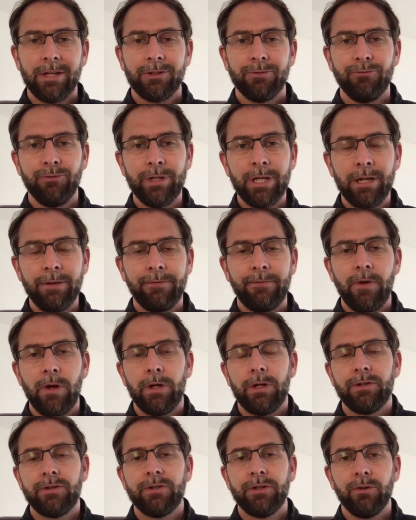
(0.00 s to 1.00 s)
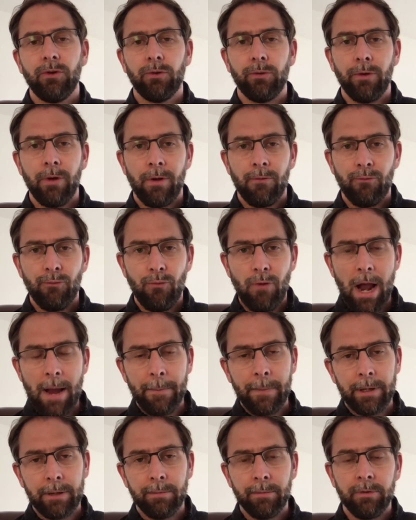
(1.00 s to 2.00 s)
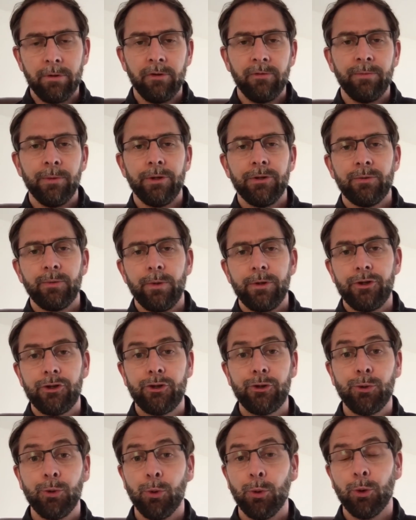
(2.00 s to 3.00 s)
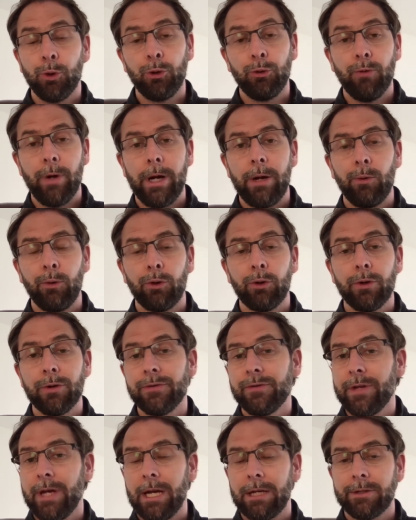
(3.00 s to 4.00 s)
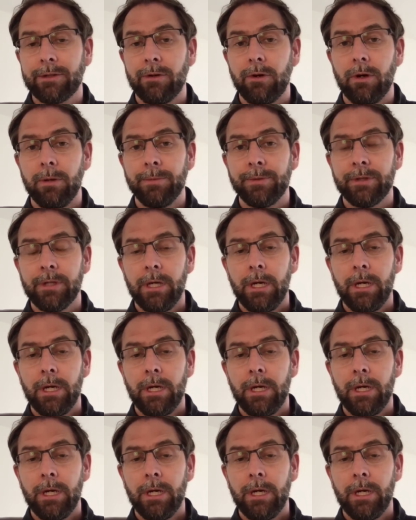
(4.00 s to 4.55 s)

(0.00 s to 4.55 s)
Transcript: really focusing on rapid movements with short ground contact times.